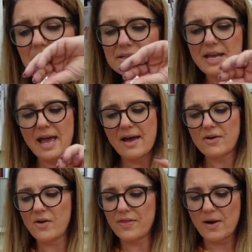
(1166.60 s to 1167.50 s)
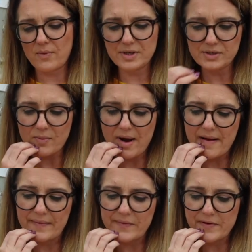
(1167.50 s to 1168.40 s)
So yeah, I got that one as
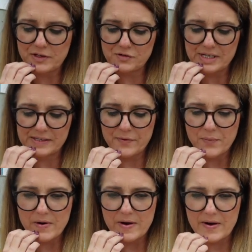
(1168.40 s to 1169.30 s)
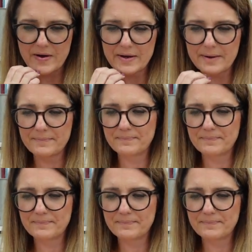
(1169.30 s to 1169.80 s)
well. Nice dress for work.